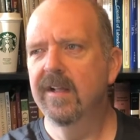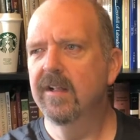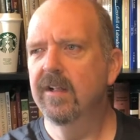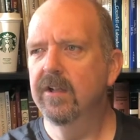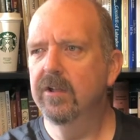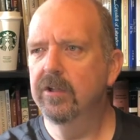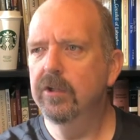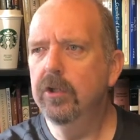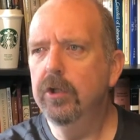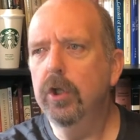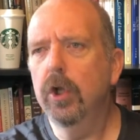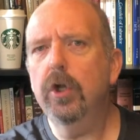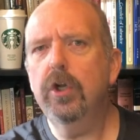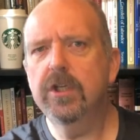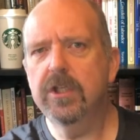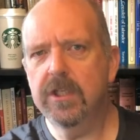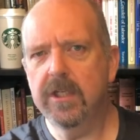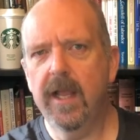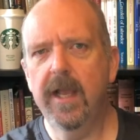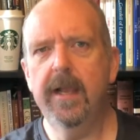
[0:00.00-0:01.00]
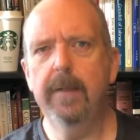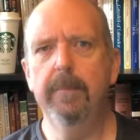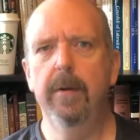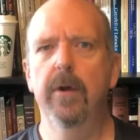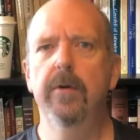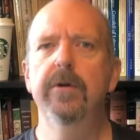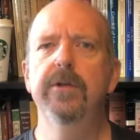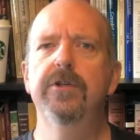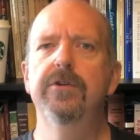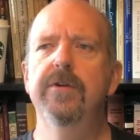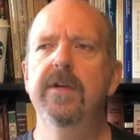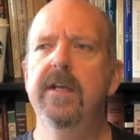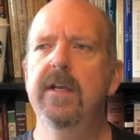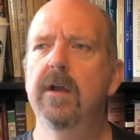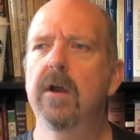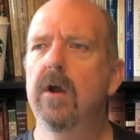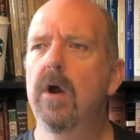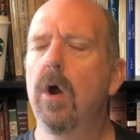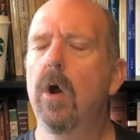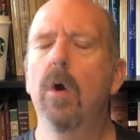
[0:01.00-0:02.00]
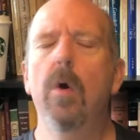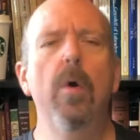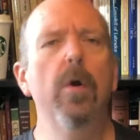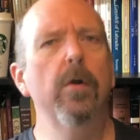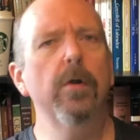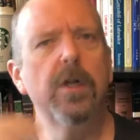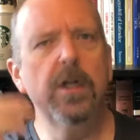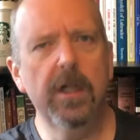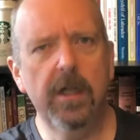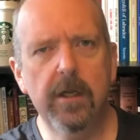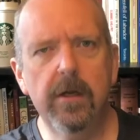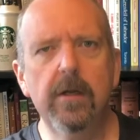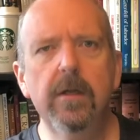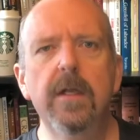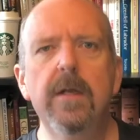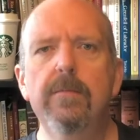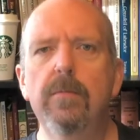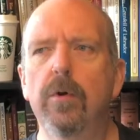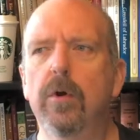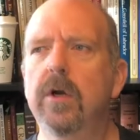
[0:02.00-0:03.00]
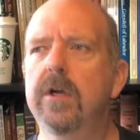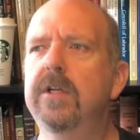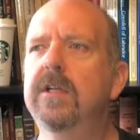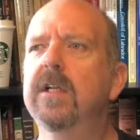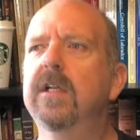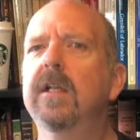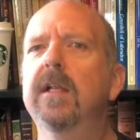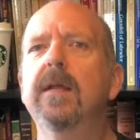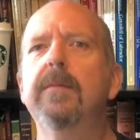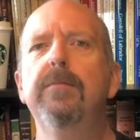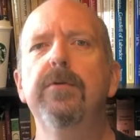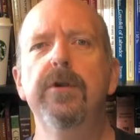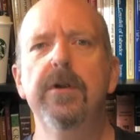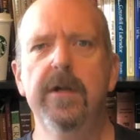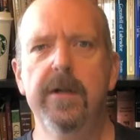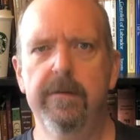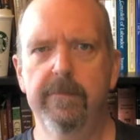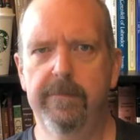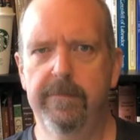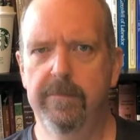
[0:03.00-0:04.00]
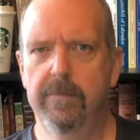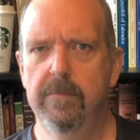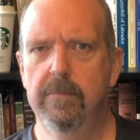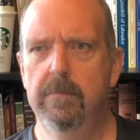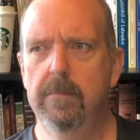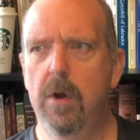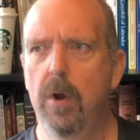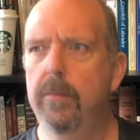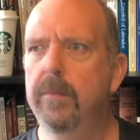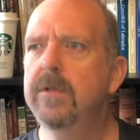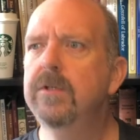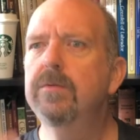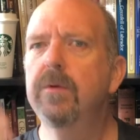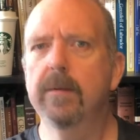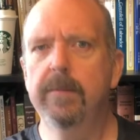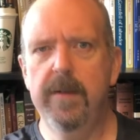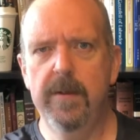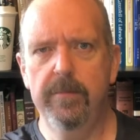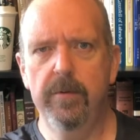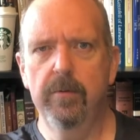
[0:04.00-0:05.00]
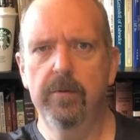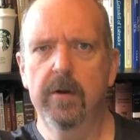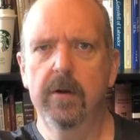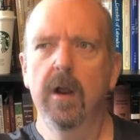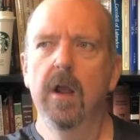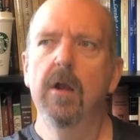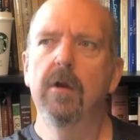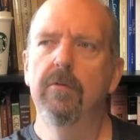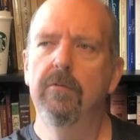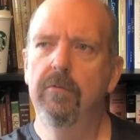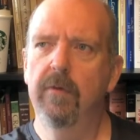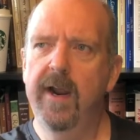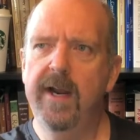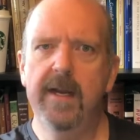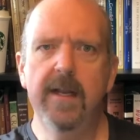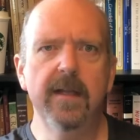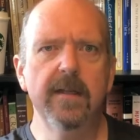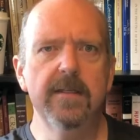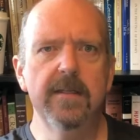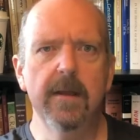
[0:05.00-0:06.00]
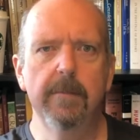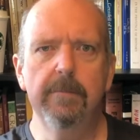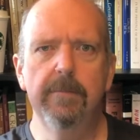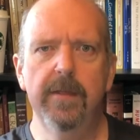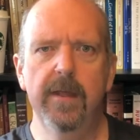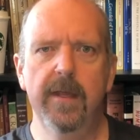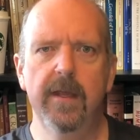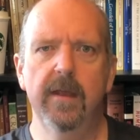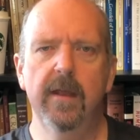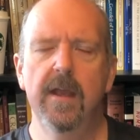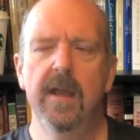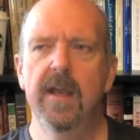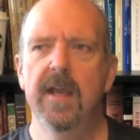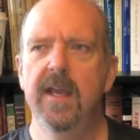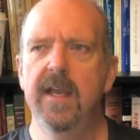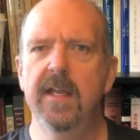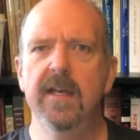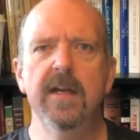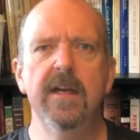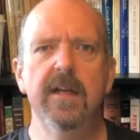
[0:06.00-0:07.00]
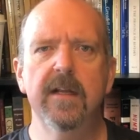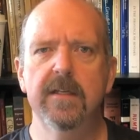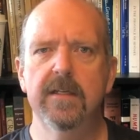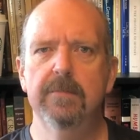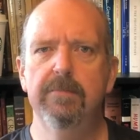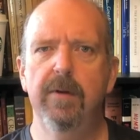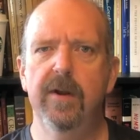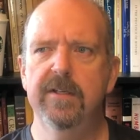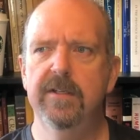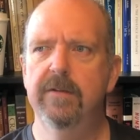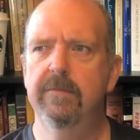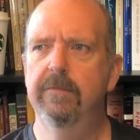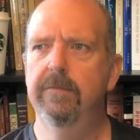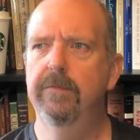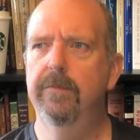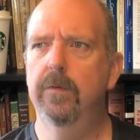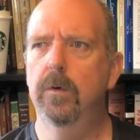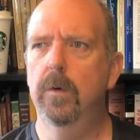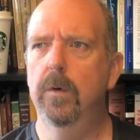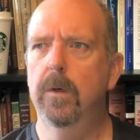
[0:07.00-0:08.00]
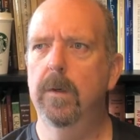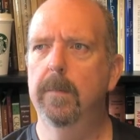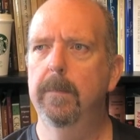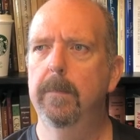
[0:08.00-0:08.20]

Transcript: looks like poetry, or clearly more deliberative moments where people were writing something in an expressive form.